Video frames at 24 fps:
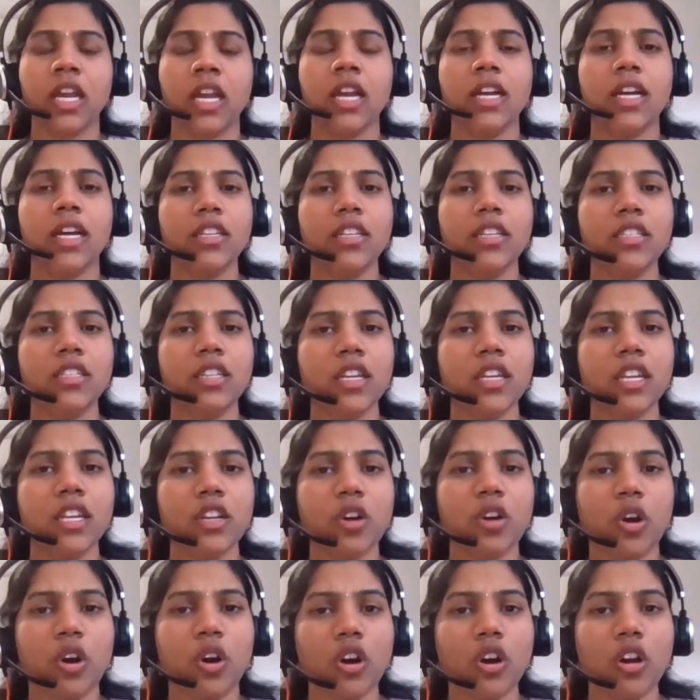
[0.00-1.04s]
Considering
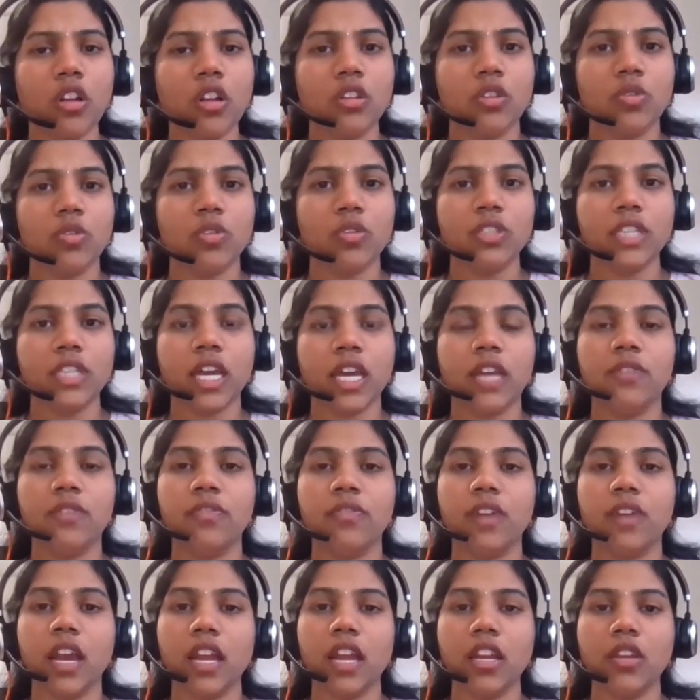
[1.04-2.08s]
all those, I
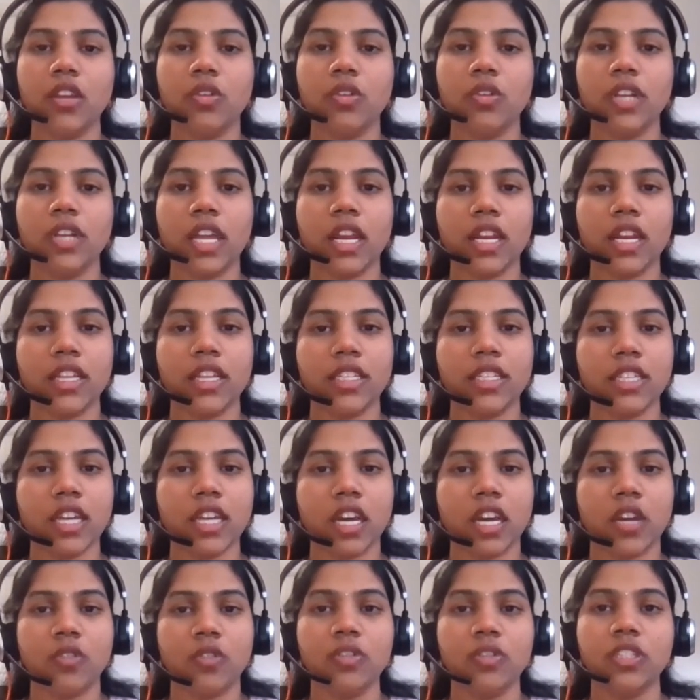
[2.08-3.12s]
valued LIC
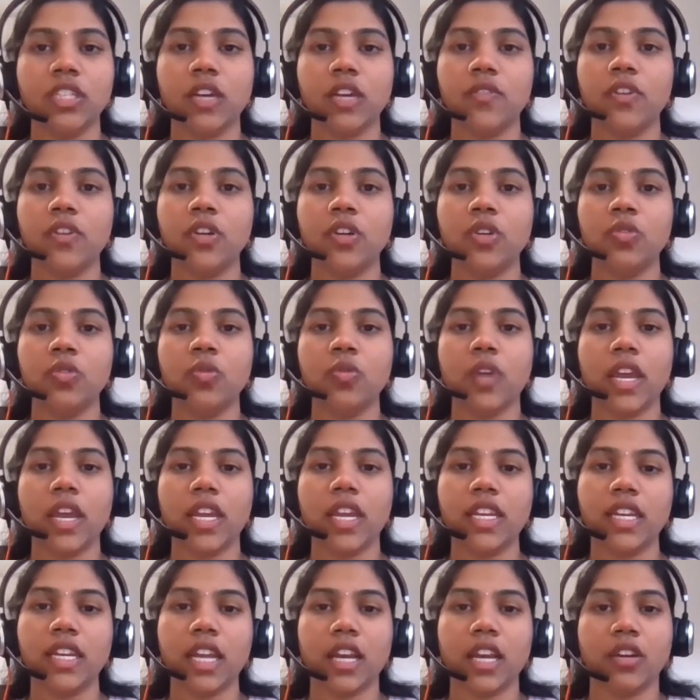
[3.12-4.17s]
around 7 to
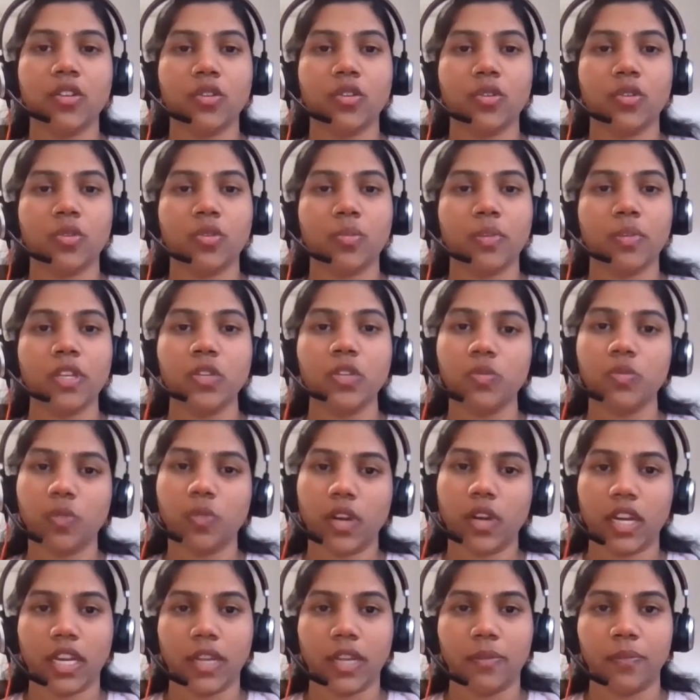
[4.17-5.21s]
8 lakh crore rupees
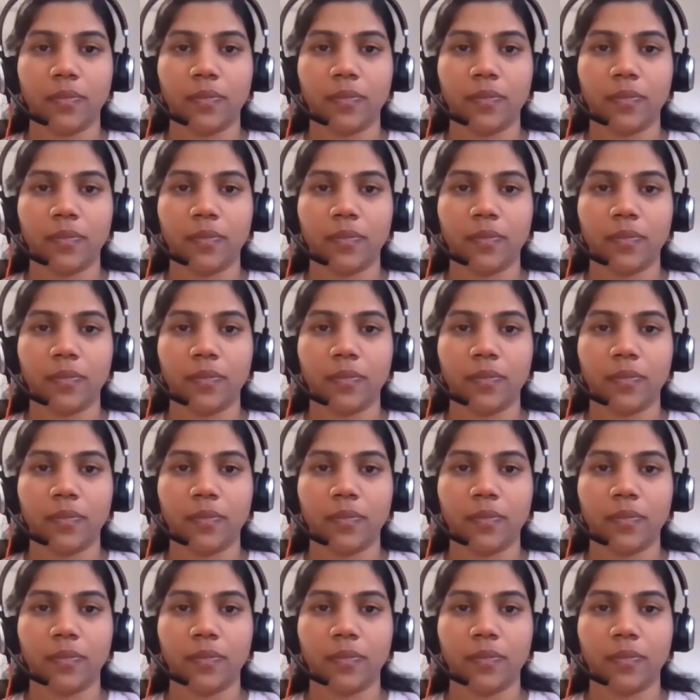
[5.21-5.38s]
only.